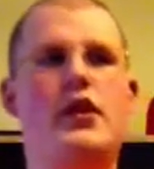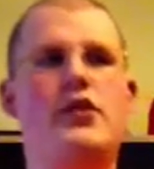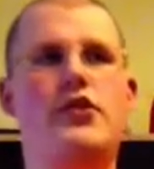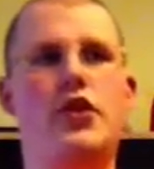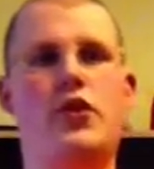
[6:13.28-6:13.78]

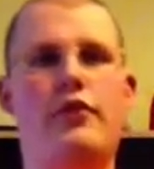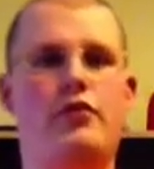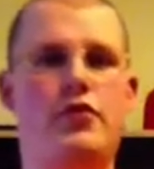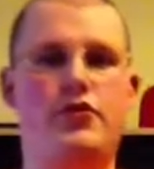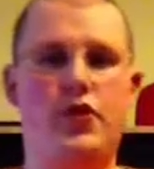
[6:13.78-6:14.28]
So
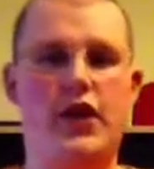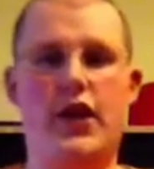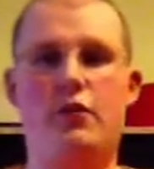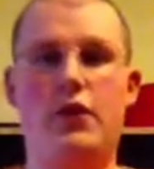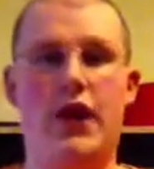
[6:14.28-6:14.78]
everyone's freaking
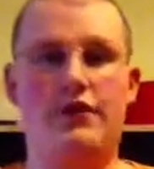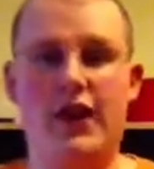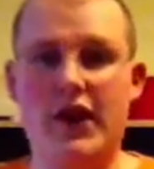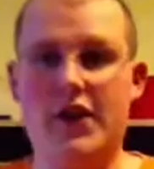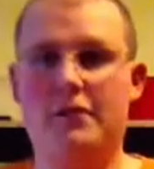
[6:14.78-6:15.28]
out, we gotta
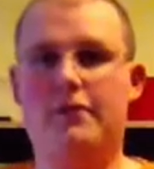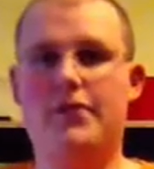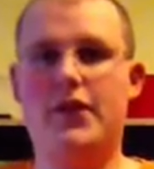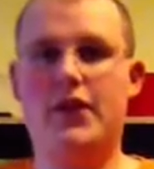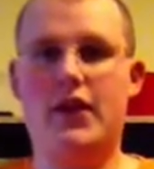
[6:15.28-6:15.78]
find him.
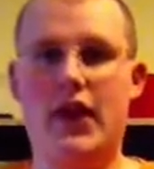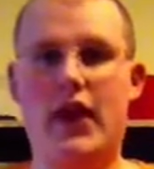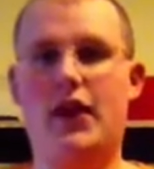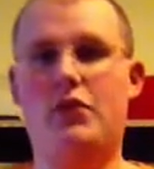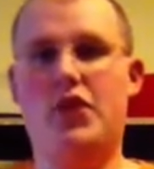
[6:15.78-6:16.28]

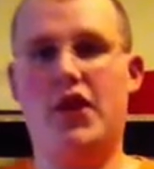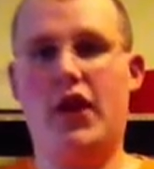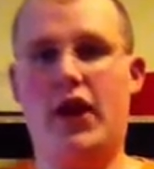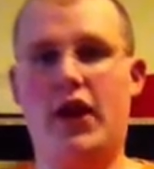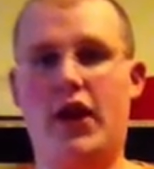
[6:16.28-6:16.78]
And where did he
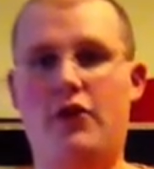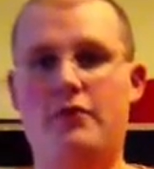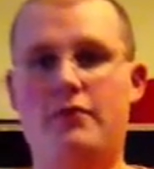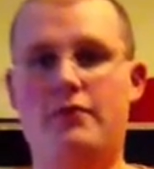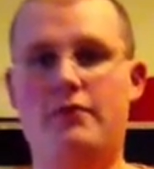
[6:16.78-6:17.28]
hide out?
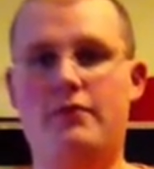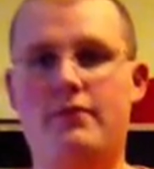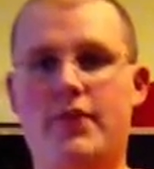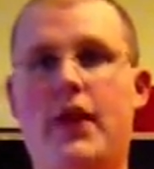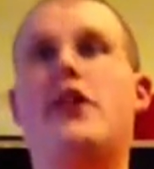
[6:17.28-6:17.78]

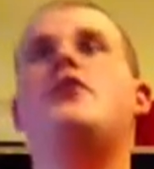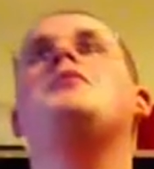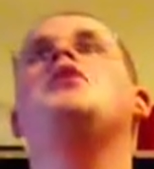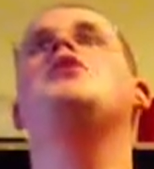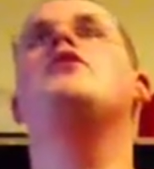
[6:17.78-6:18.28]
In the
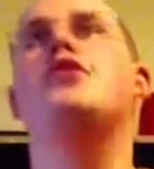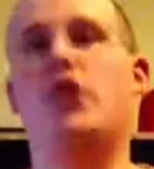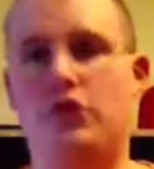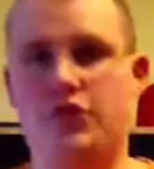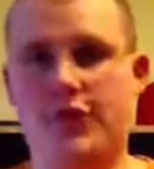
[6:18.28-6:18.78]
middle of the
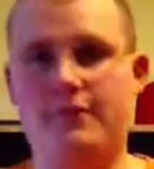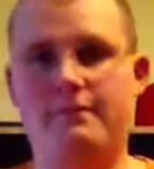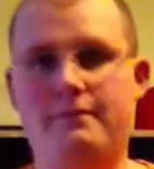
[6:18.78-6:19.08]
ocean.